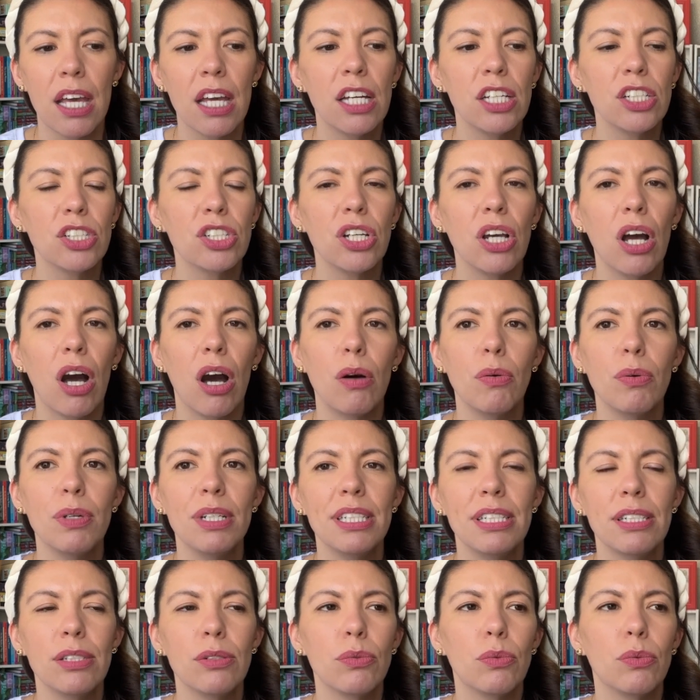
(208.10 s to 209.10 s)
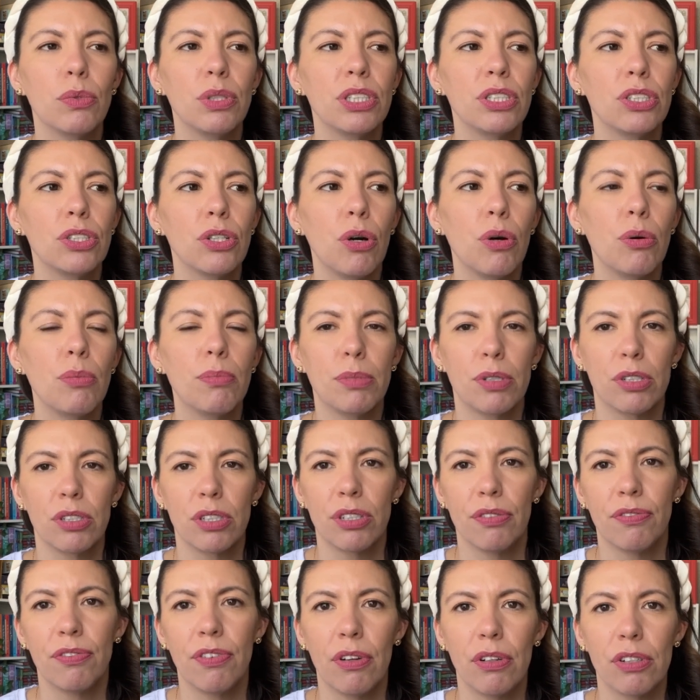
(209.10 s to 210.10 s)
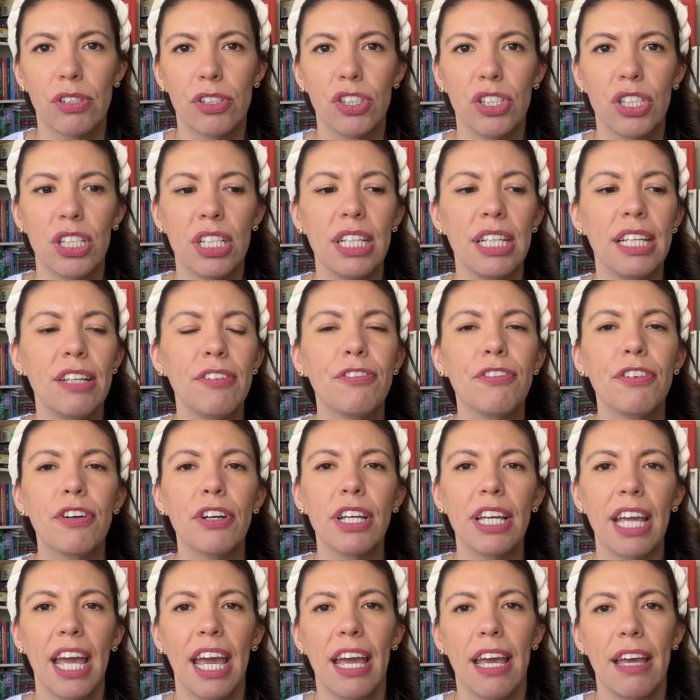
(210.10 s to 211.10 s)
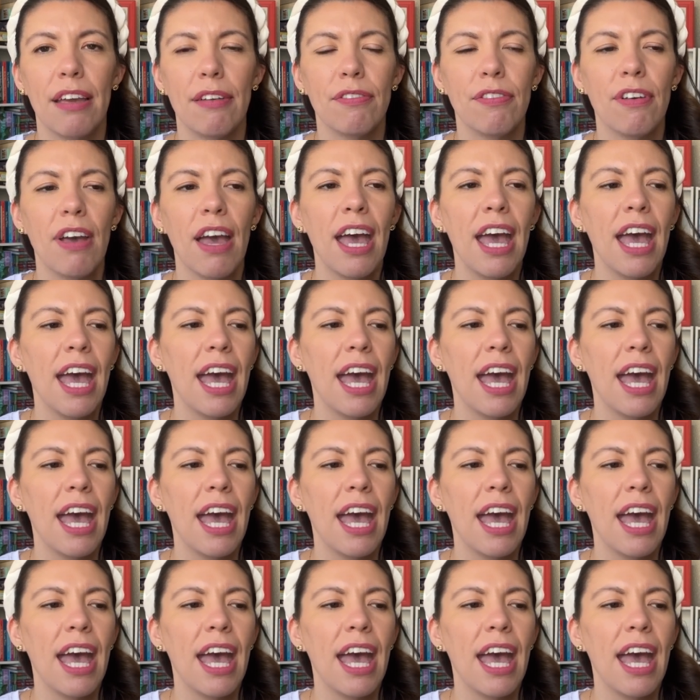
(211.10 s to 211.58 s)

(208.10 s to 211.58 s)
She always was so merciful. She forgave.